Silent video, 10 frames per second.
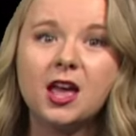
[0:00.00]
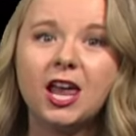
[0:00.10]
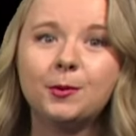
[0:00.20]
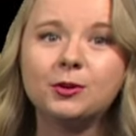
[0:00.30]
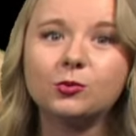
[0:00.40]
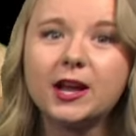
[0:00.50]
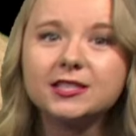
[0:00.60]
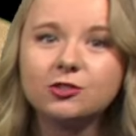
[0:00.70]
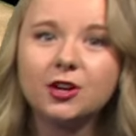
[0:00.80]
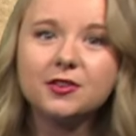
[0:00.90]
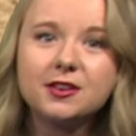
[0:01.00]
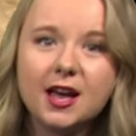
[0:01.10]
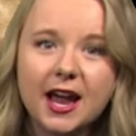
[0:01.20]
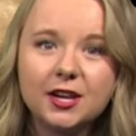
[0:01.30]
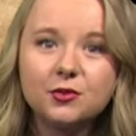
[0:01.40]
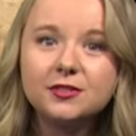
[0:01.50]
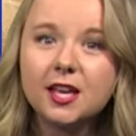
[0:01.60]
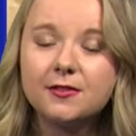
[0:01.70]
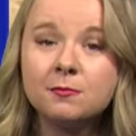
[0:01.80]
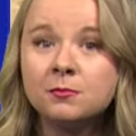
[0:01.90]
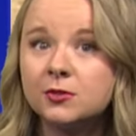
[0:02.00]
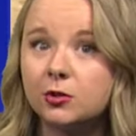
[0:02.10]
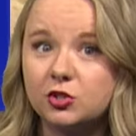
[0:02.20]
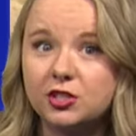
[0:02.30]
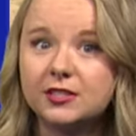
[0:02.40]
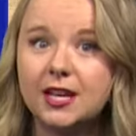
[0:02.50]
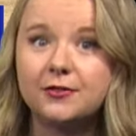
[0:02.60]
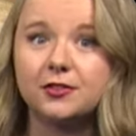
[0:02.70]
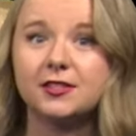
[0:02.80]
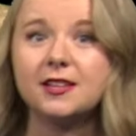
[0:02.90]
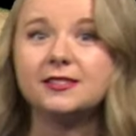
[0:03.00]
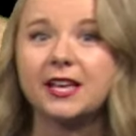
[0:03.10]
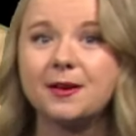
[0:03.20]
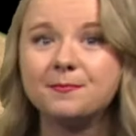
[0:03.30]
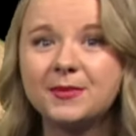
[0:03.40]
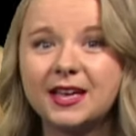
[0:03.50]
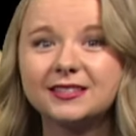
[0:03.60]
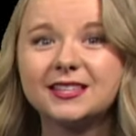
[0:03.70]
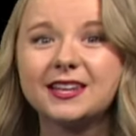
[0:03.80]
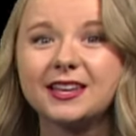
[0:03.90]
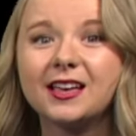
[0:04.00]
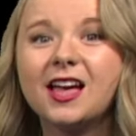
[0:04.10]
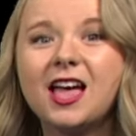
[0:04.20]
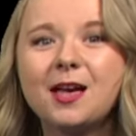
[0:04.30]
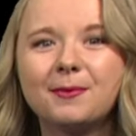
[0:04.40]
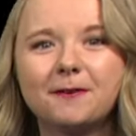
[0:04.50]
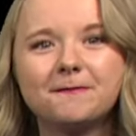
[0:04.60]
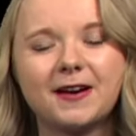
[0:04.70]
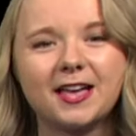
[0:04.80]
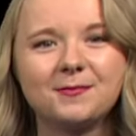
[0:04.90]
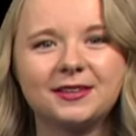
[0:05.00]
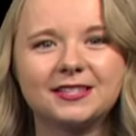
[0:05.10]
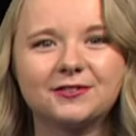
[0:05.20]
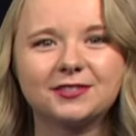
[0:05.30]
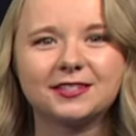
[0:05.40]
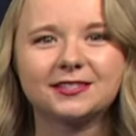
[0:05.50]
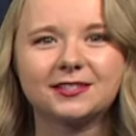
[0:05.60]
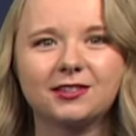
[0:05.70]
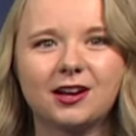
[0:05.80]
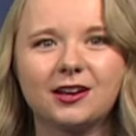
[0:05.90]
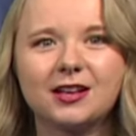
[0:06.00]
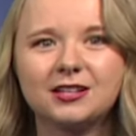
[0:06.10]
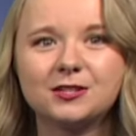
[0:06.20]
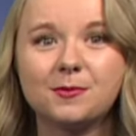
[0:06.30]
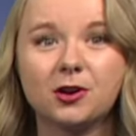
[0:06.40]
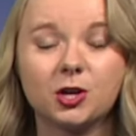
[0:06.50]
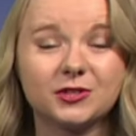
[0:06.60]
It'll be rising around 9:07, so just after sunset, and setting about 5 minutes after 6 o'clock tomorrow.